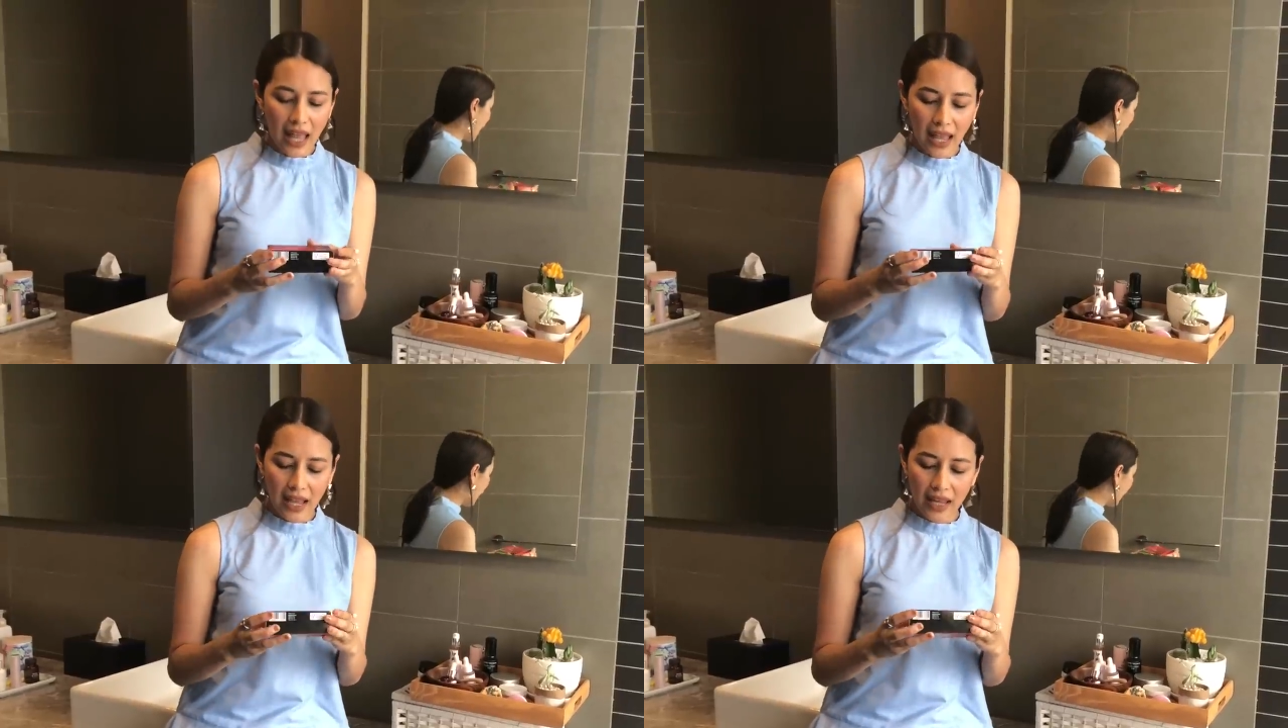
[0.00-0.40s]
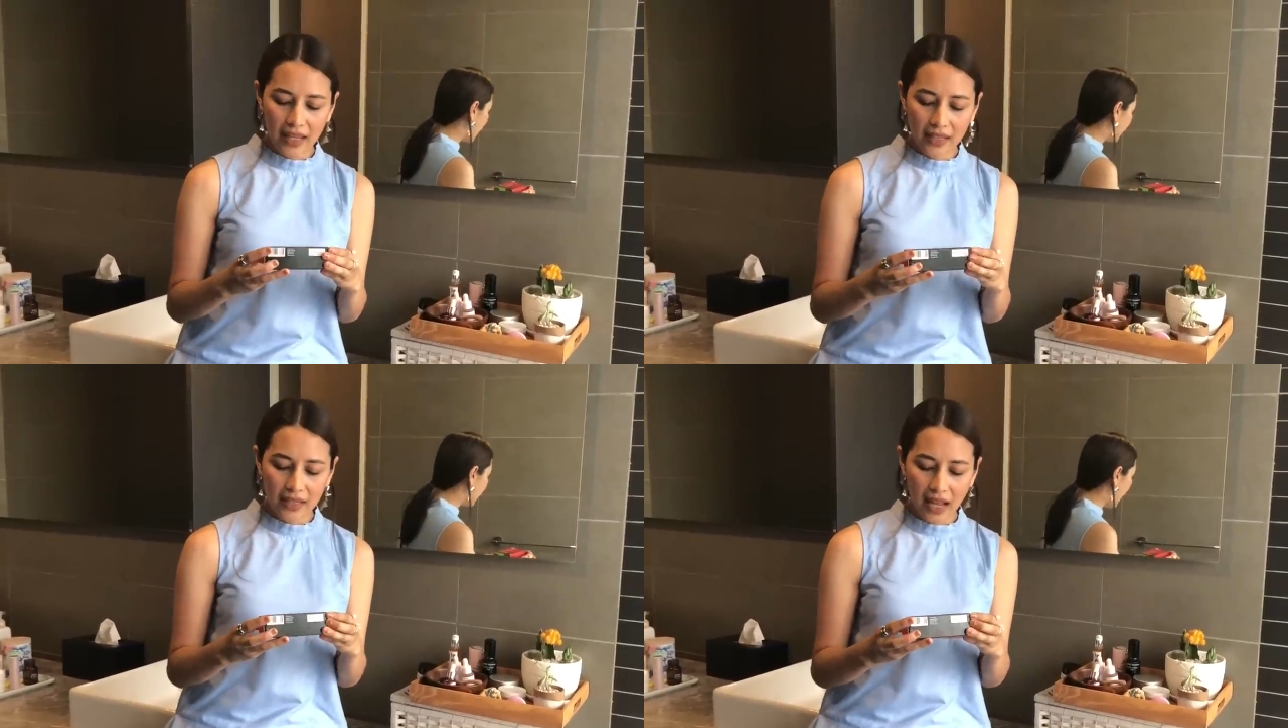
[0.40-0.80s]

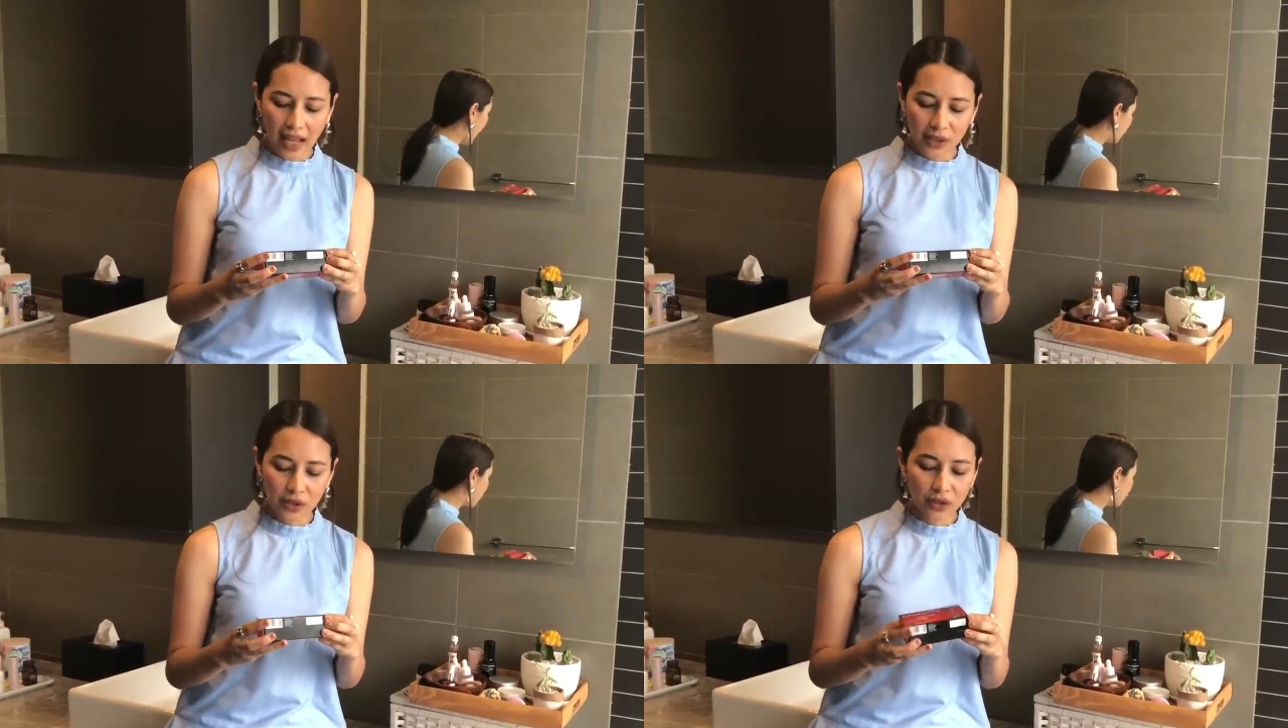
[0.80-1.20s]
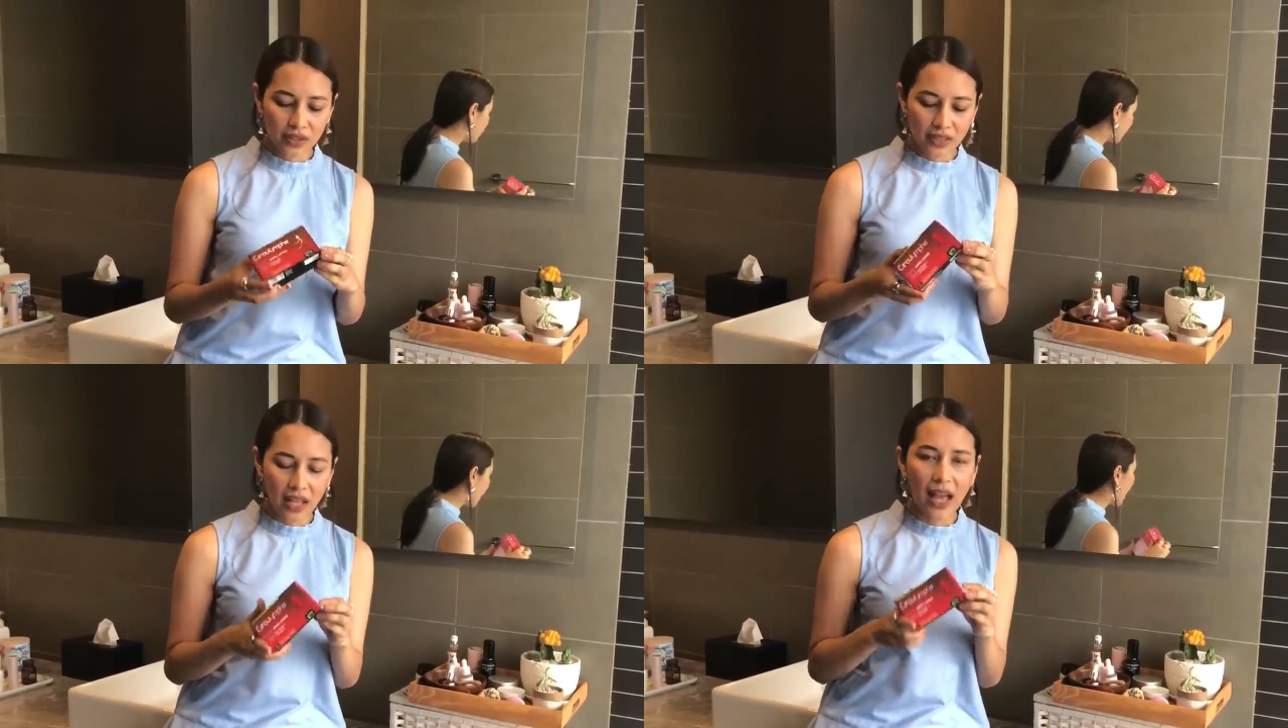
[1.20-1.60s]
And I took
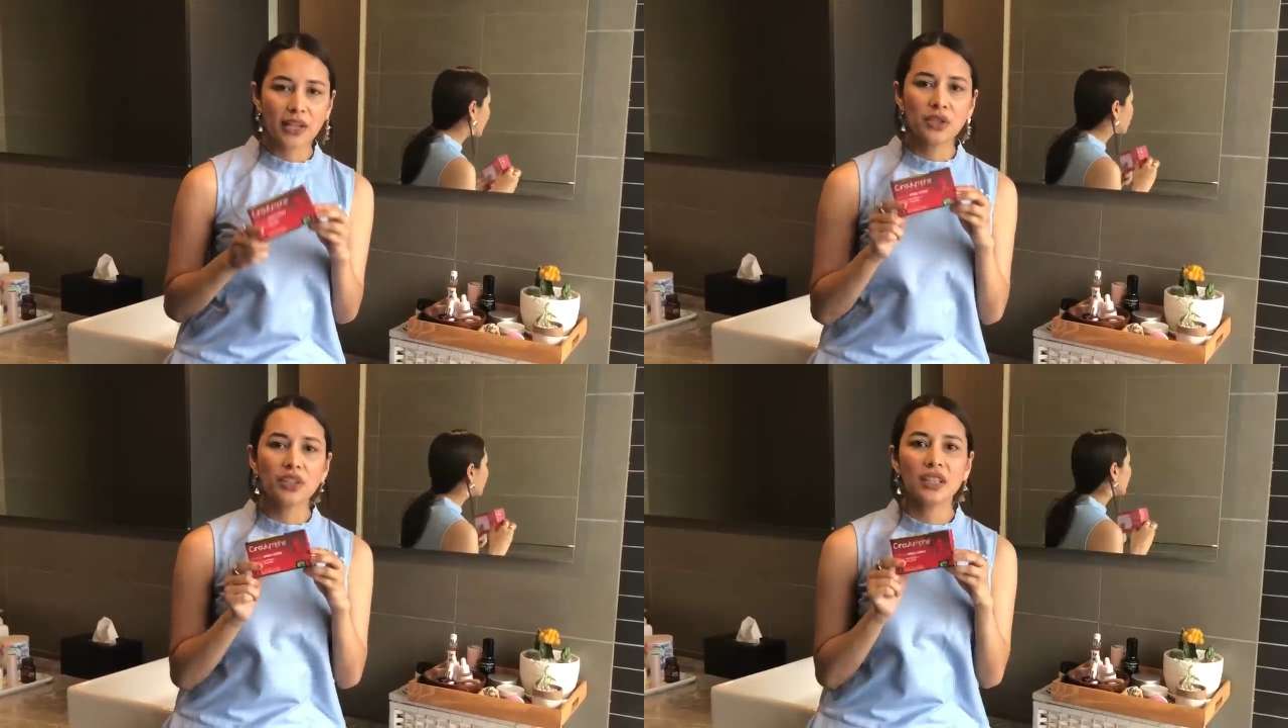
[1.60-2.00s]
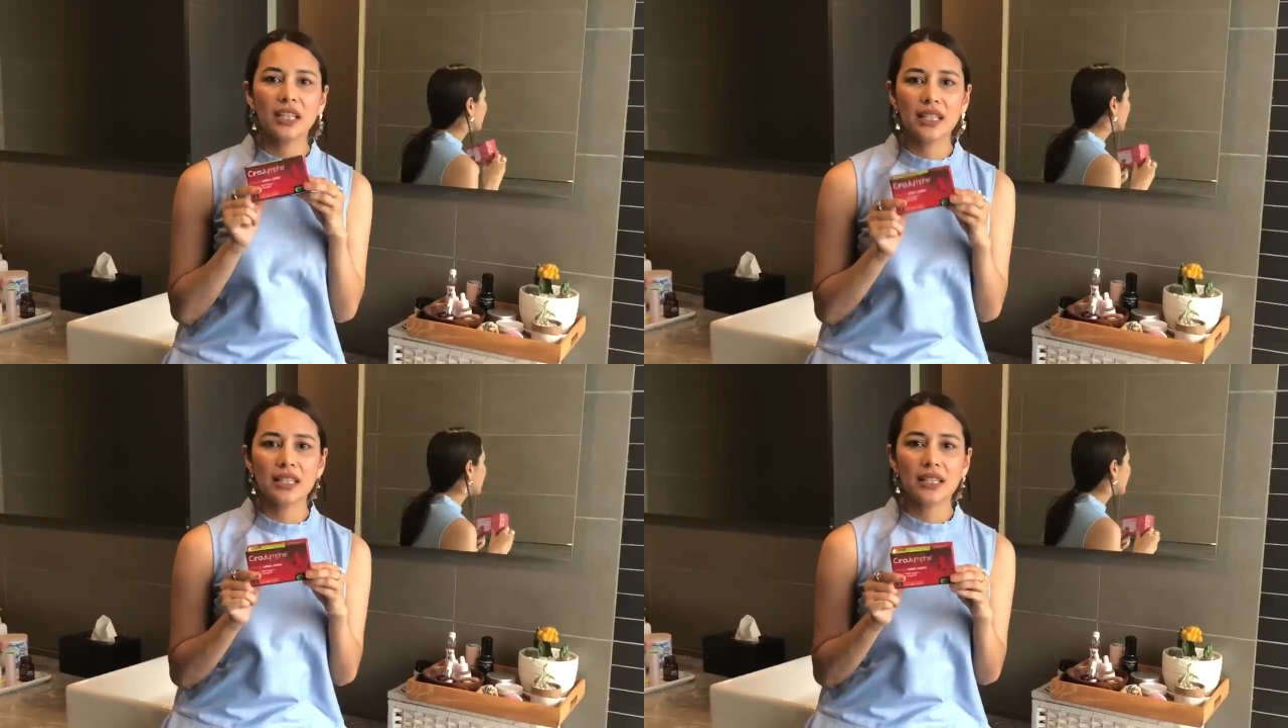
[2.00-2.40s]

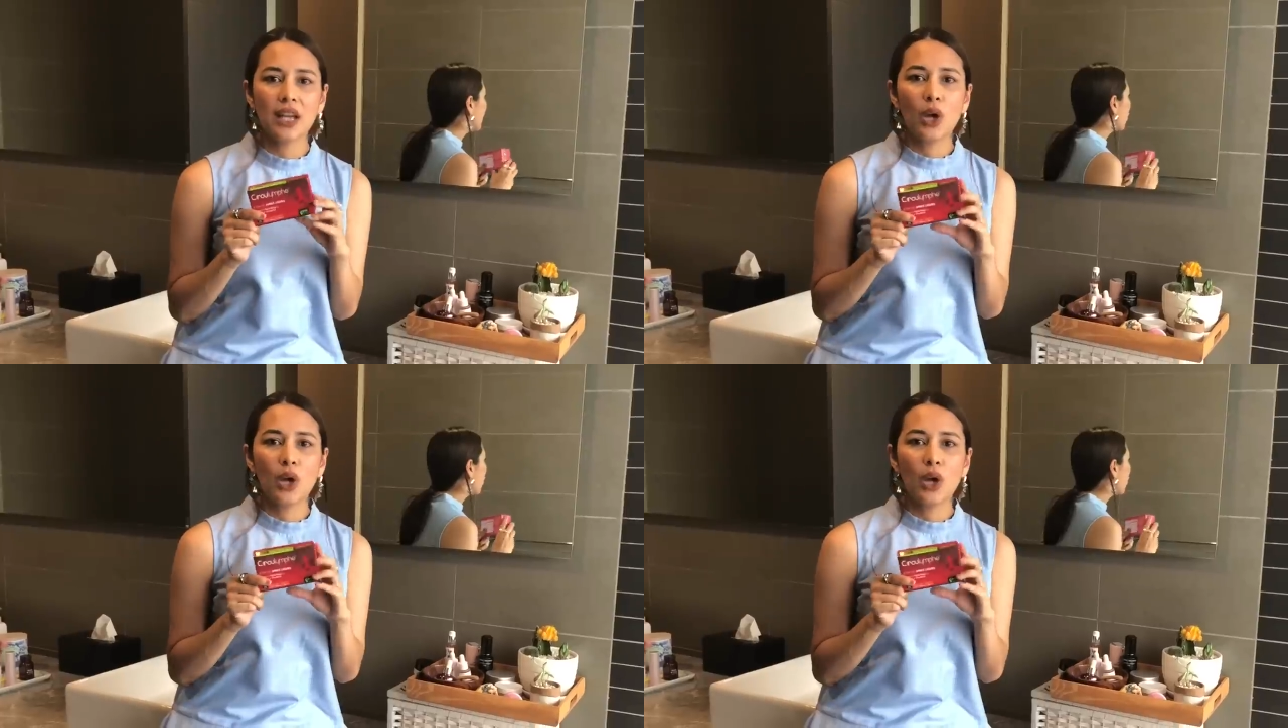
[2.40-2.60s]
these